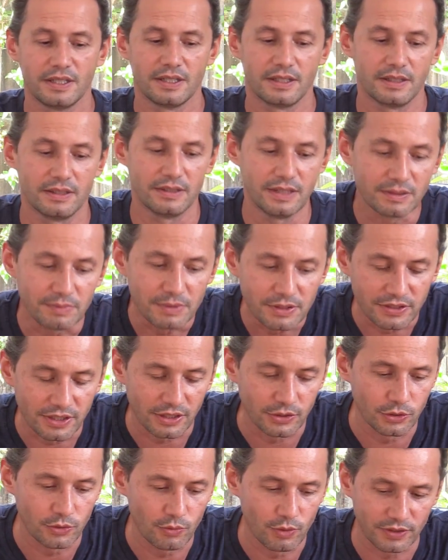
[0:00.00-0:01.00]
let me
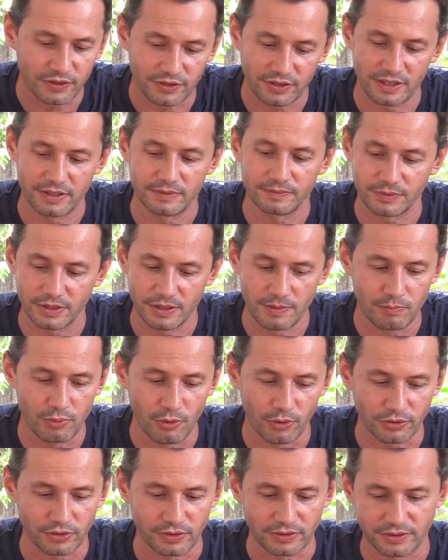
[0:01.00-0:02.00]
tell you what's
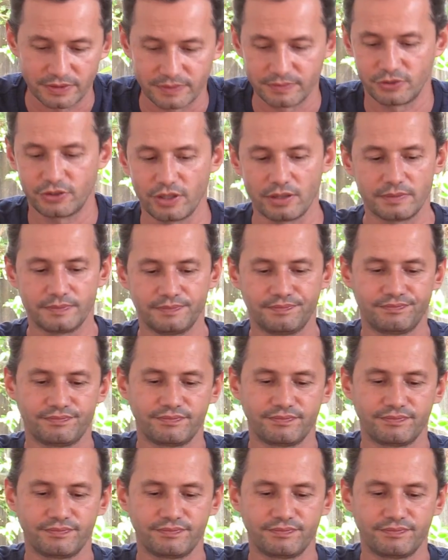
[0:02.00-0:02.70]
important. So,